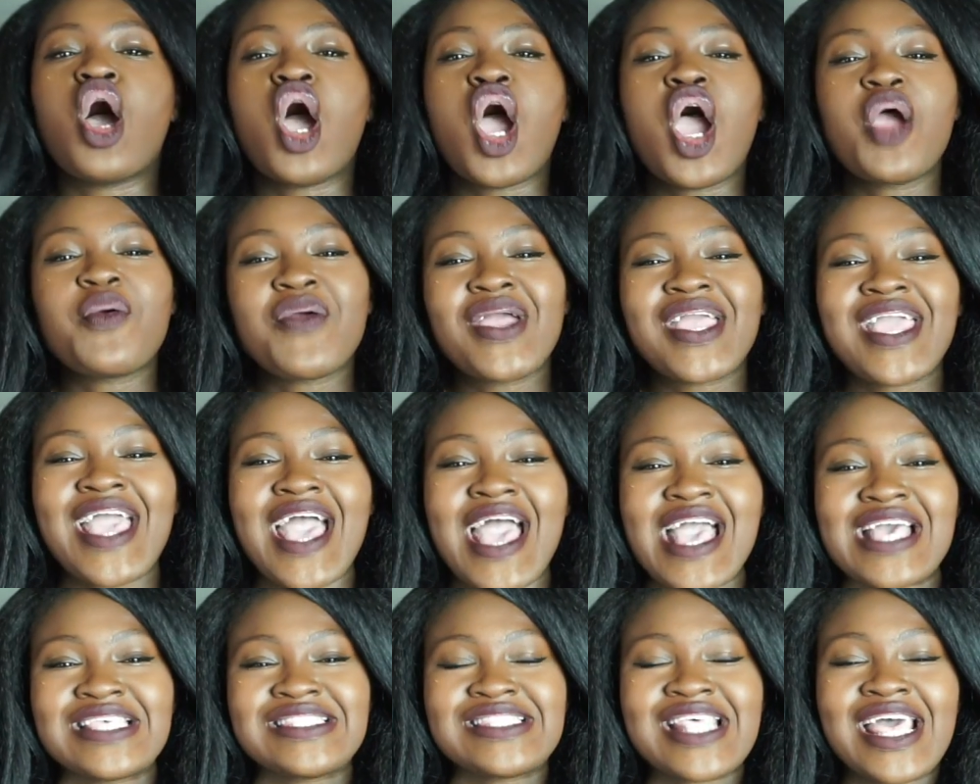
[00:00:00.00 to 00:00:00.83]
all right,
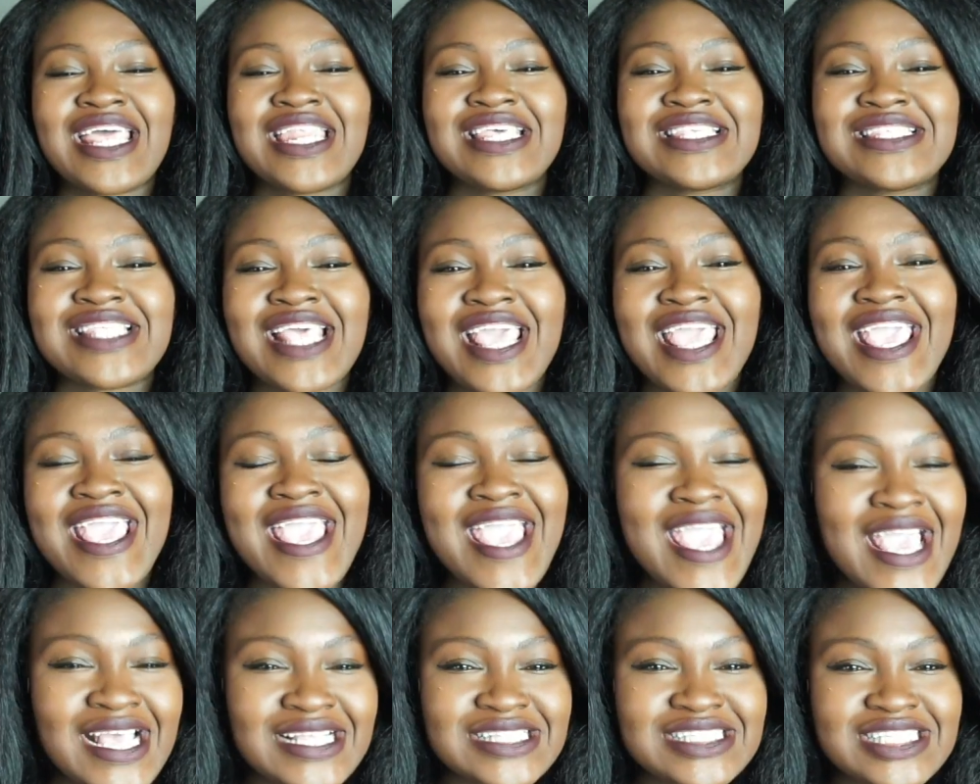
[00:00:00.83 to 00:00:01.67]
guys, that is
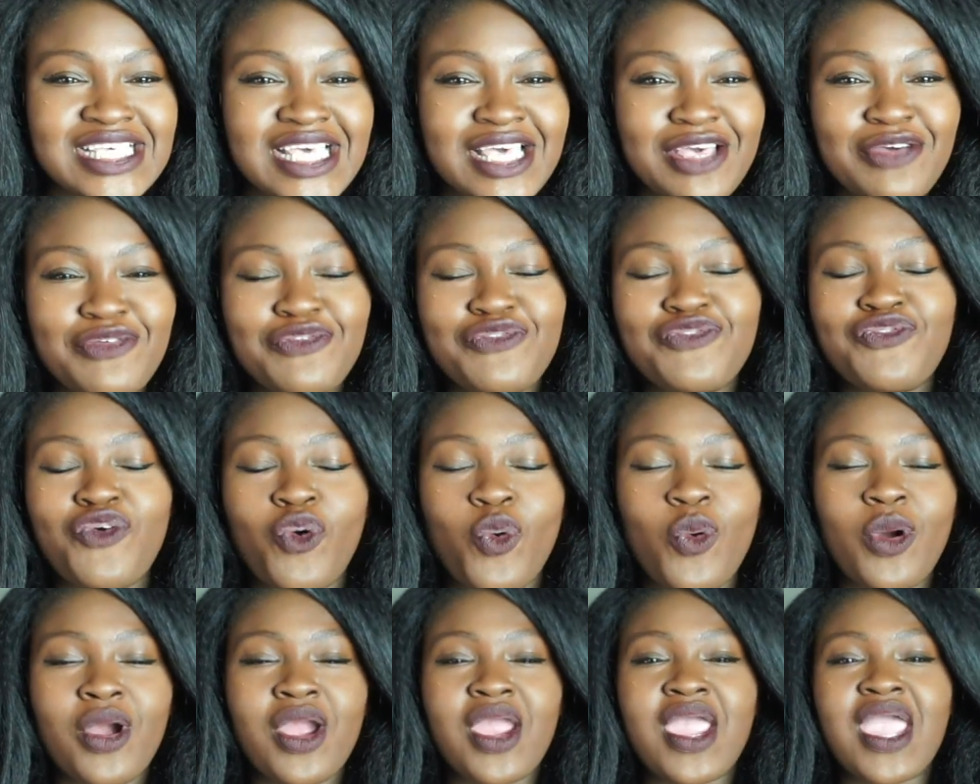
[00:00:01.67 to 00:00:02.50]
it
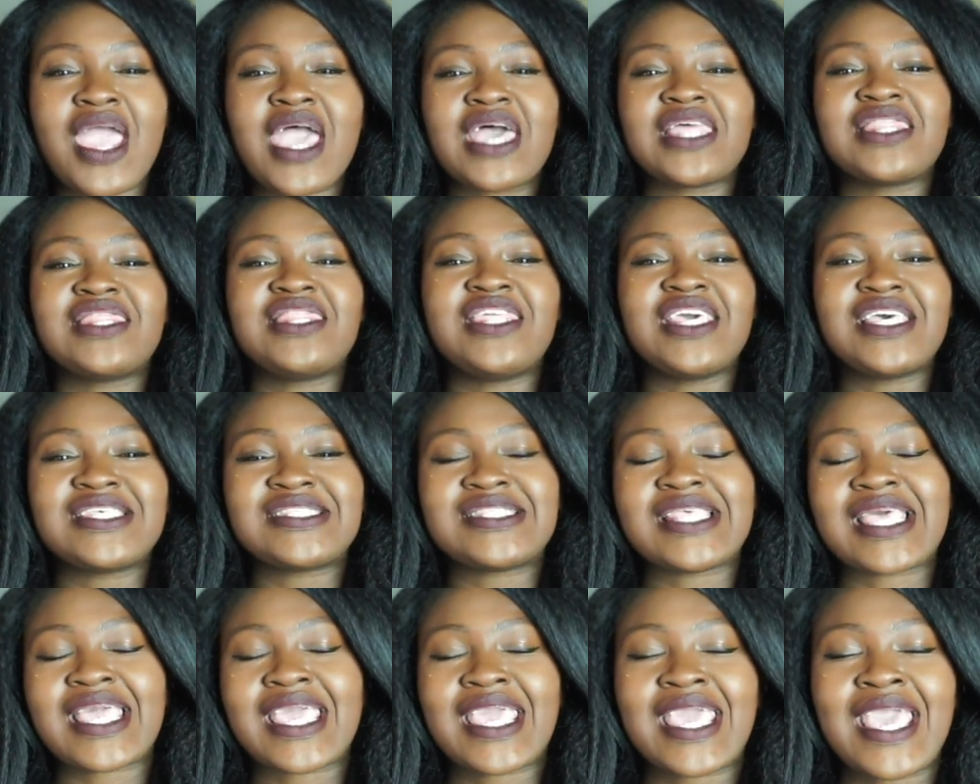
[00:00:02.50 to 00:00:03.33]
for
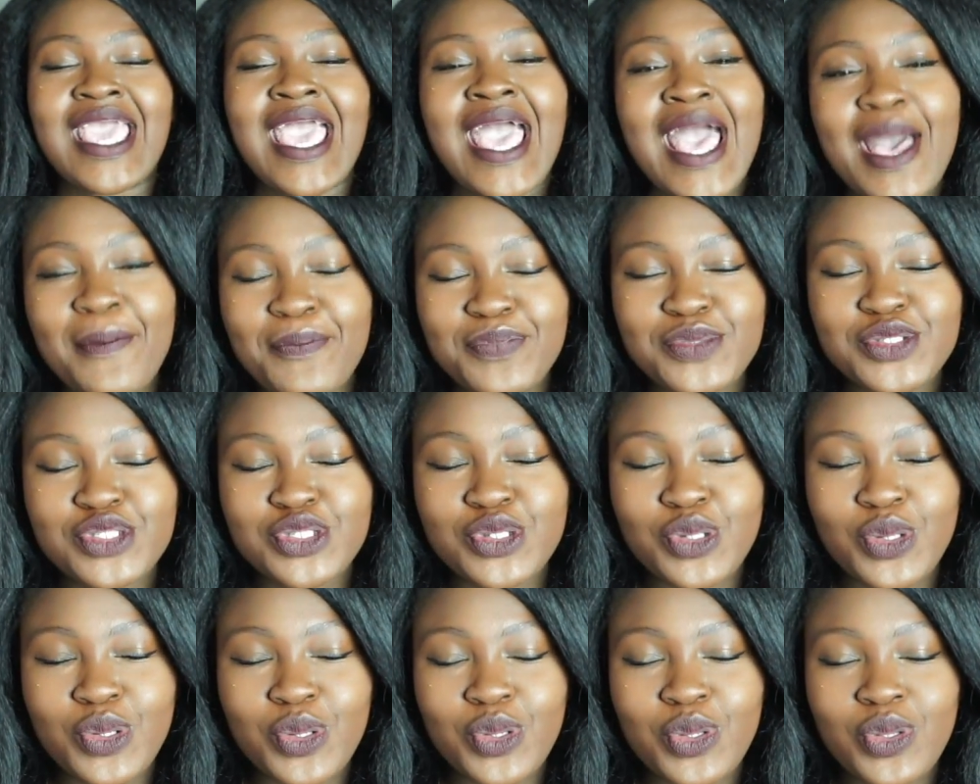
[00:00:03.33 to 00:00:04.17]
this
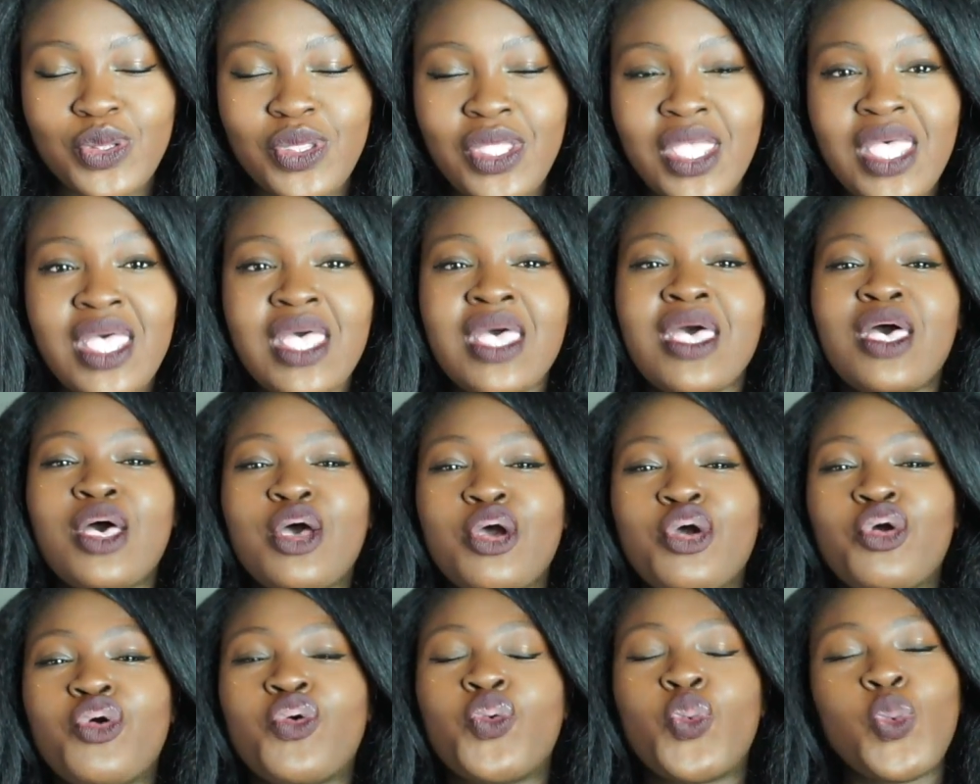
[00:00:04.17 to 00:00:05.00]
capsule
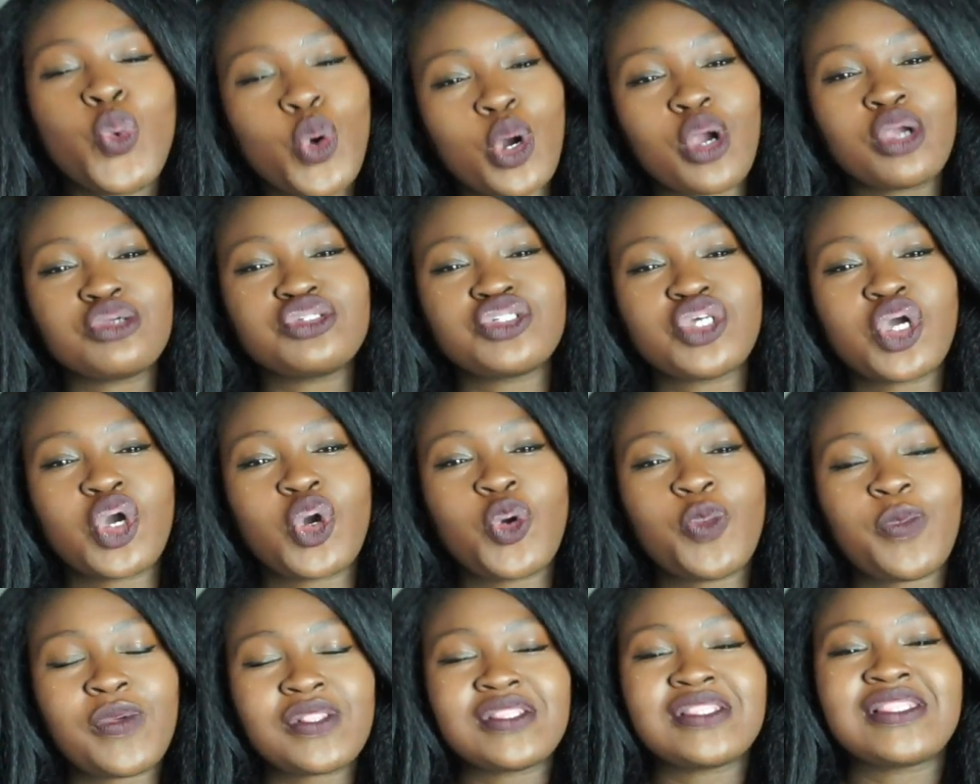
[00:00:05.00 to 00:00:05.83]
wardrobe.